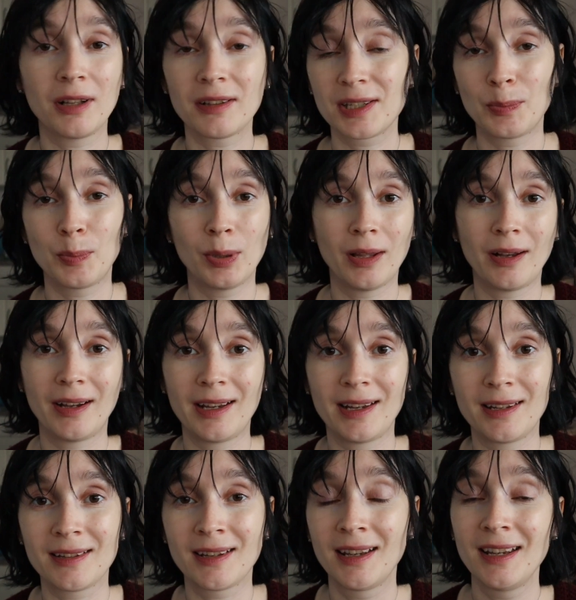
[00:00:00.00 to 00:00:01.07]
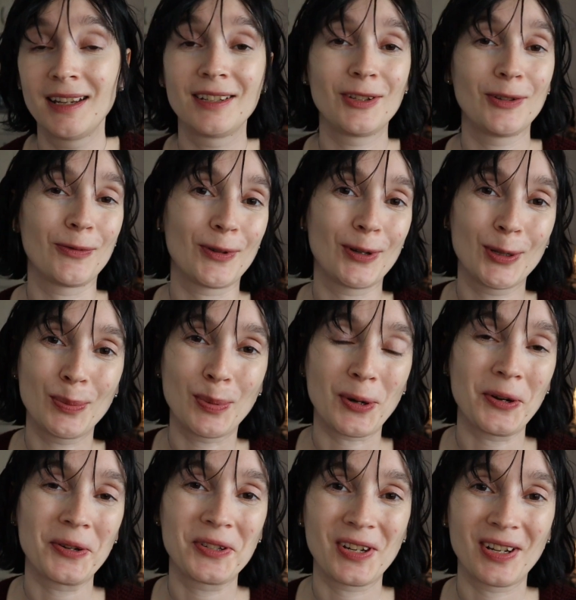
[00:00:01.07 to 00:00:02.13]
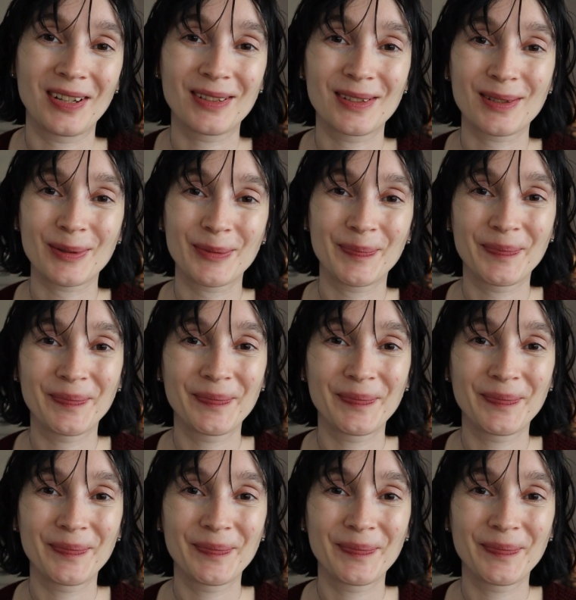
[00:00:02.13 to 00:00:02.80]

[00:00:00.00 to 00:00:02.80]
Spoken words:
multiplying different projects.